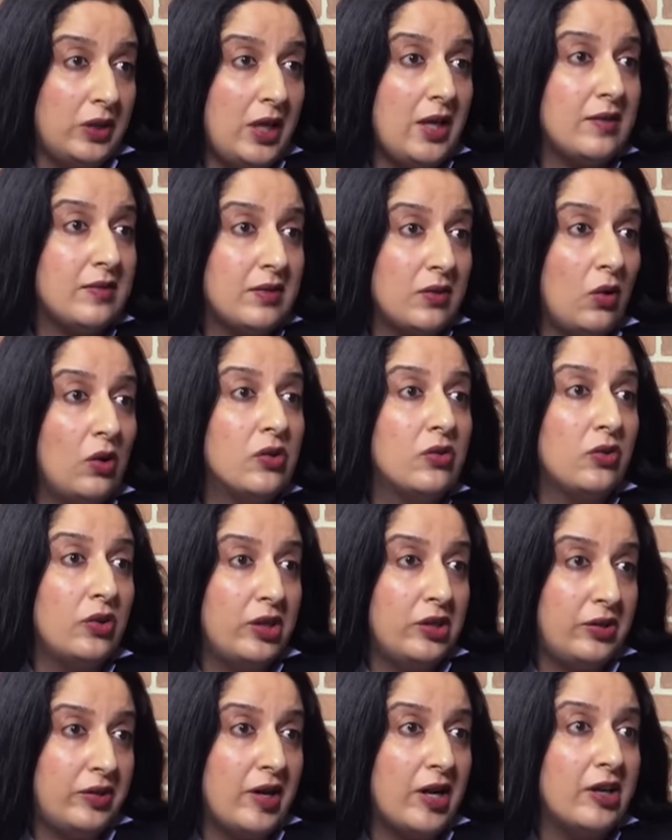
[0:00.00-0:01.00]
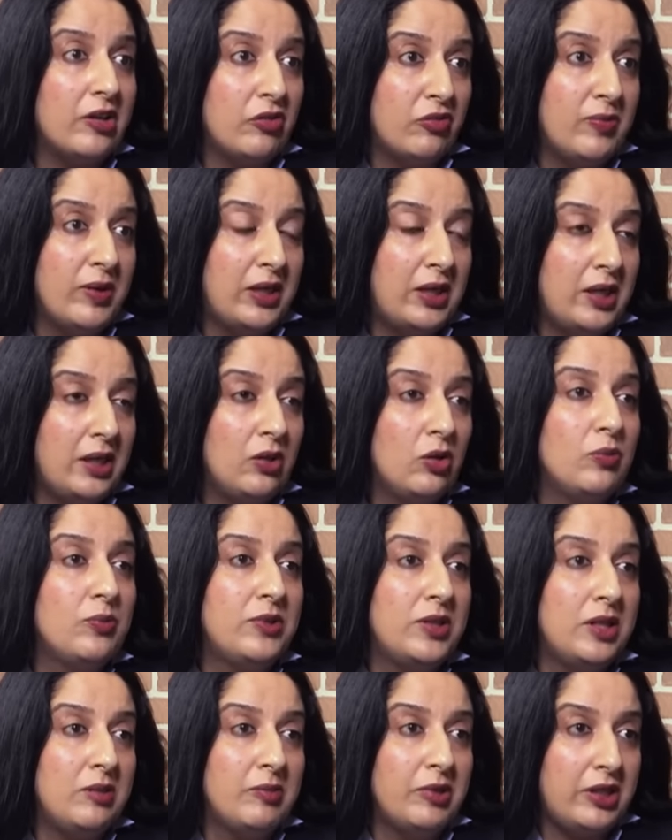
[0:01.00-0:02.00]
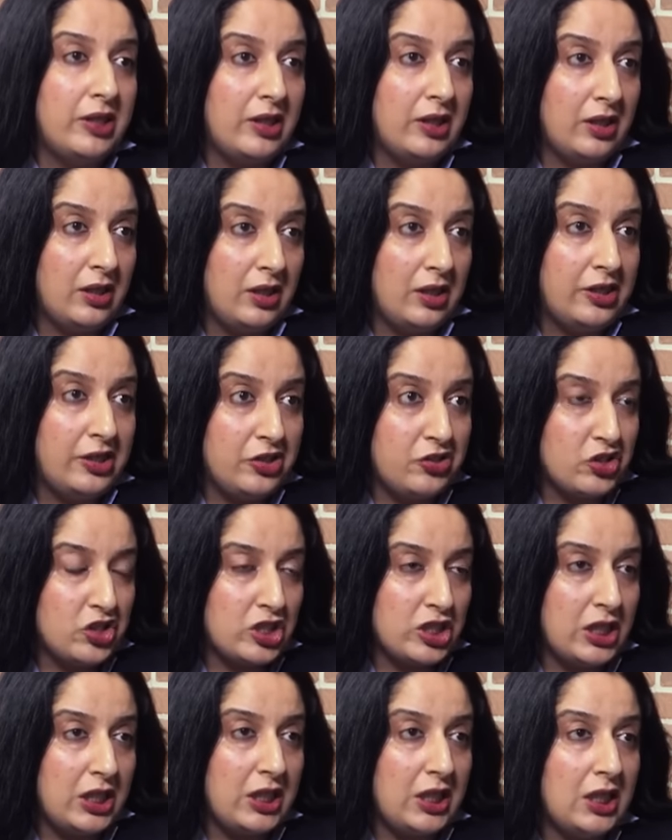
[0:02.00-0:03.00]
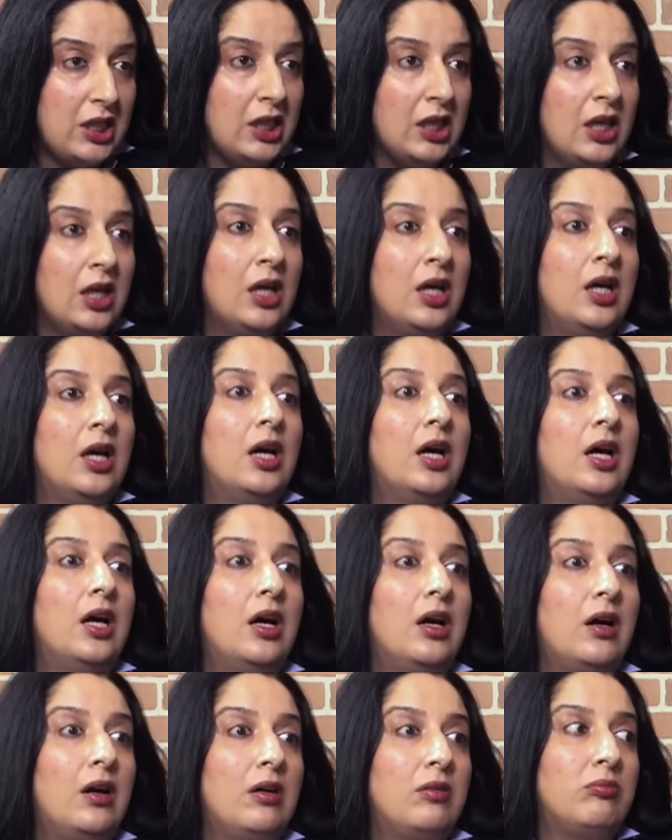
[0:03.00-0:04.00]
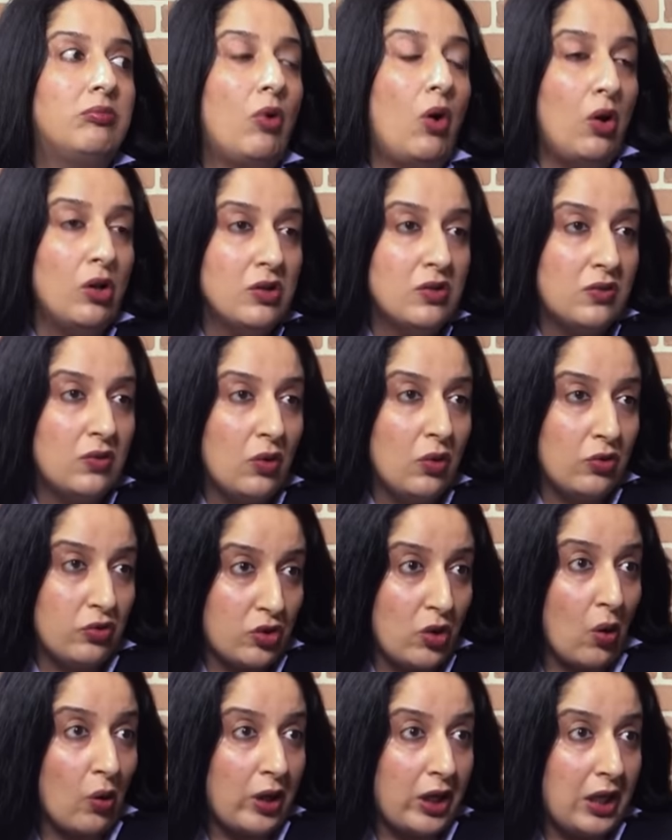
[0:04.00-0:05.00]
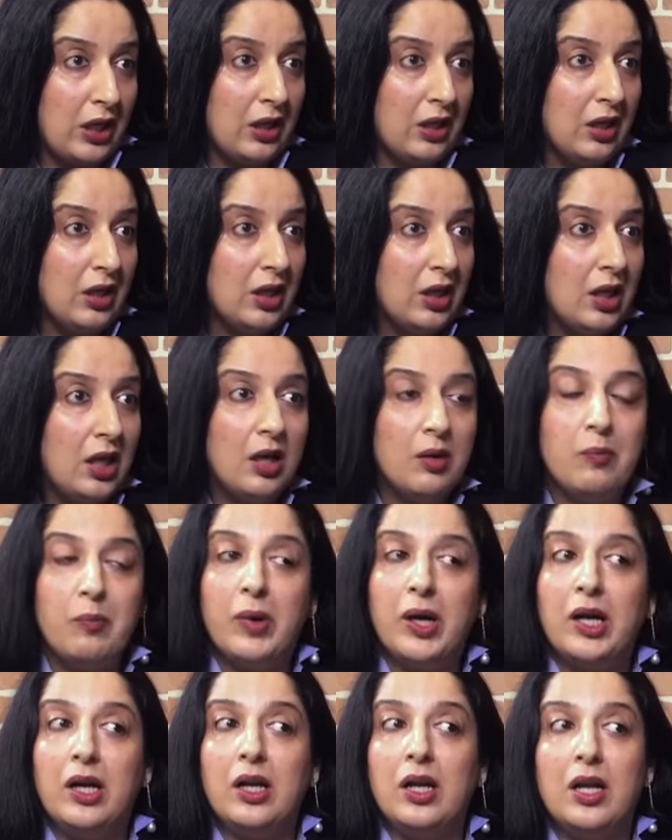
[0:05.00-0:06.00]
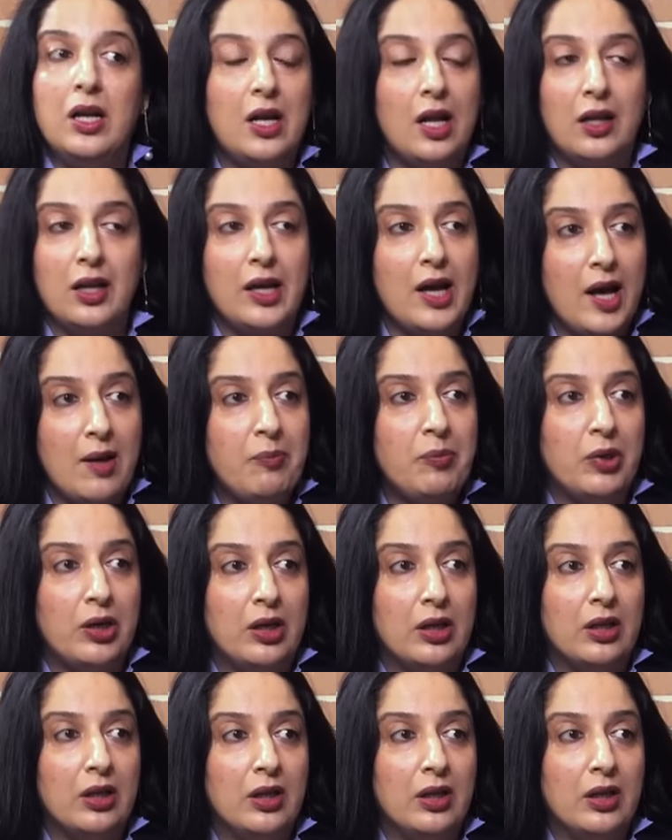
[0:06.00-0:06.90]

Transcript: yes, also transmitting obscene material digitally, uh, also stalking, hmm. but nothing happened.